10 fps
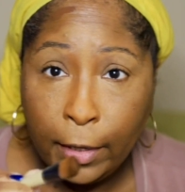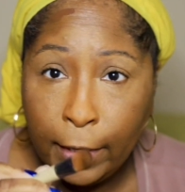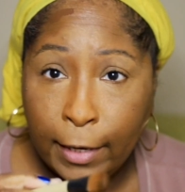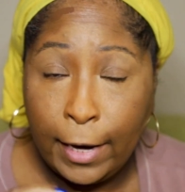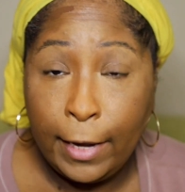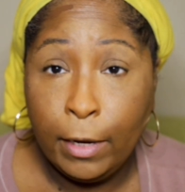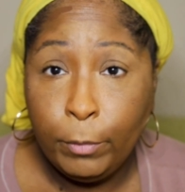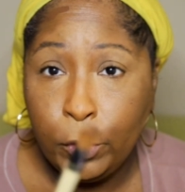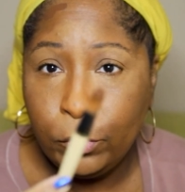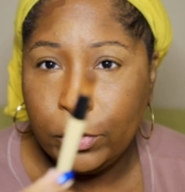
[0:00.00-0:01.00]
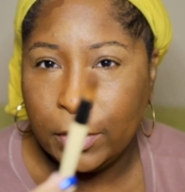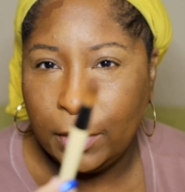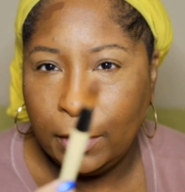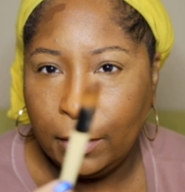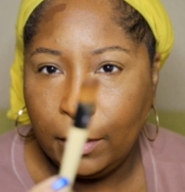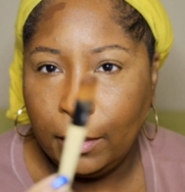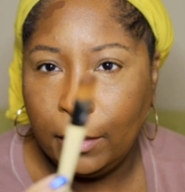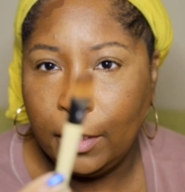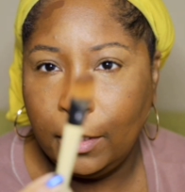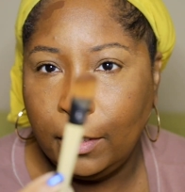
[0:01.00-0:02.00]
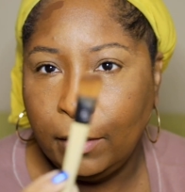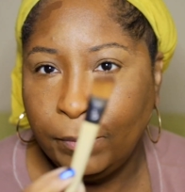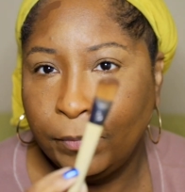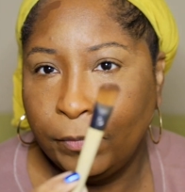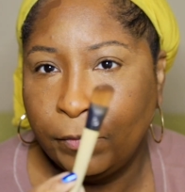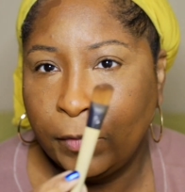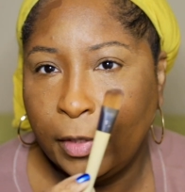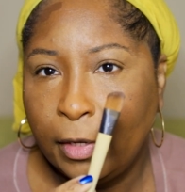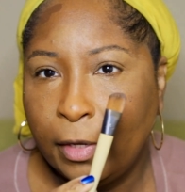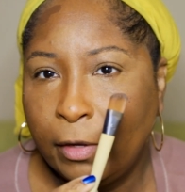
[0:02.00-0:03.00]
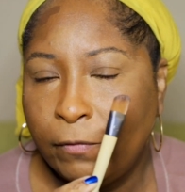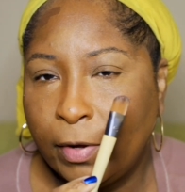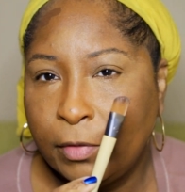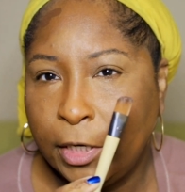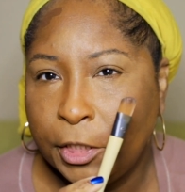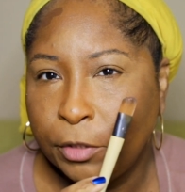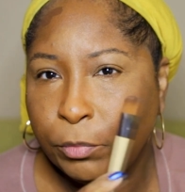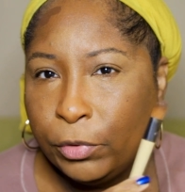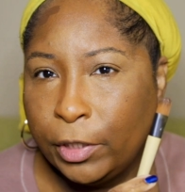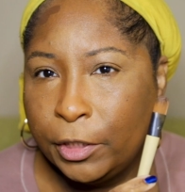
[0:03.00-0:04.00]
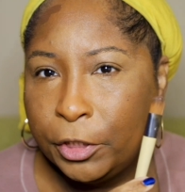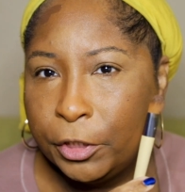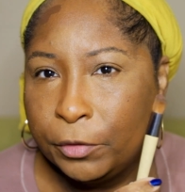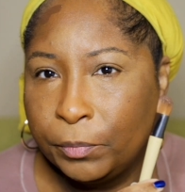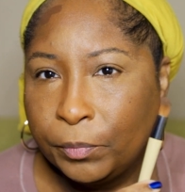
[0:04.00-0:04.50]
And I am using the foundation brush